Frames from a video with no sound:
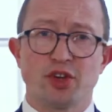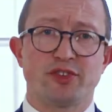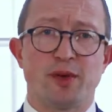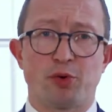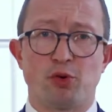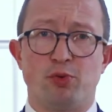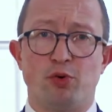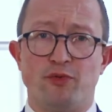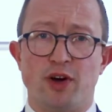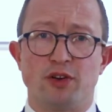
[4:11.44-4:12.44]
a typical
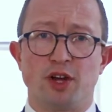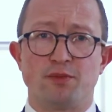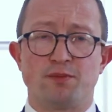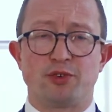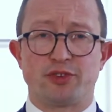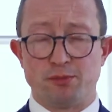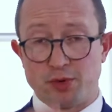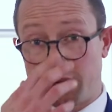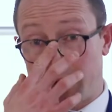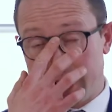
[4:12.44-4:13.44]
portfolio for
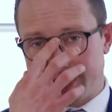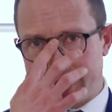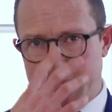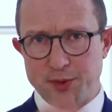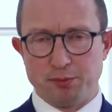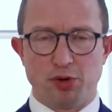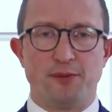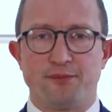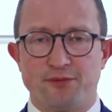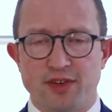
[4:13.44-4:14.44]
somebody, let's say we
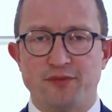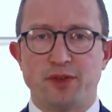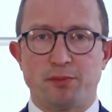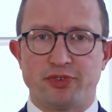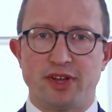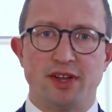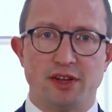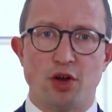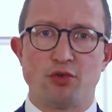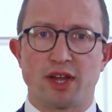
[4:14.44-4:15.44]
put 50% in
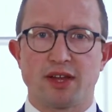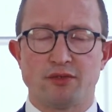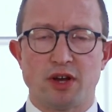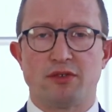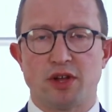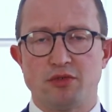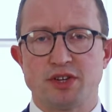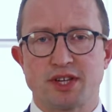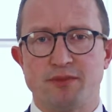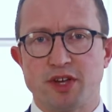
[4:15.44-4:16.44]
low
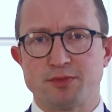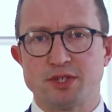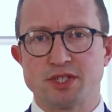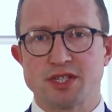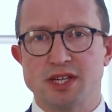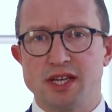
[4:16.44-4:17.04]
risk investments,